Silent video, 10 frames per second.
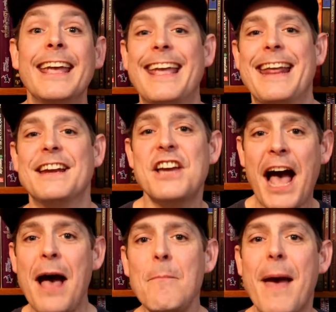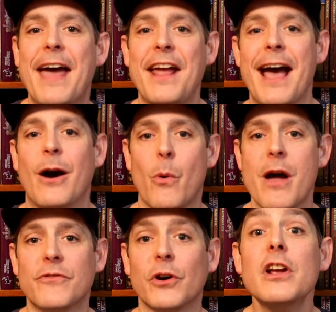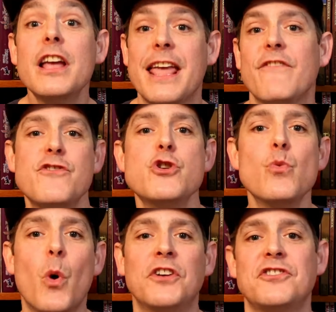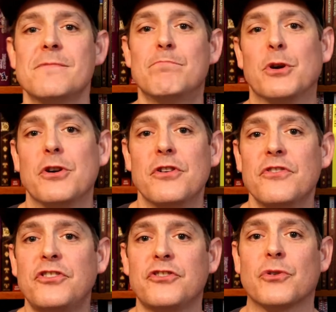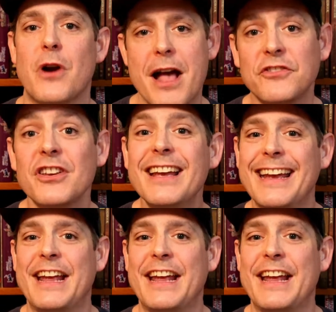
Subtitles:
In combat, however, if you want to burn stress,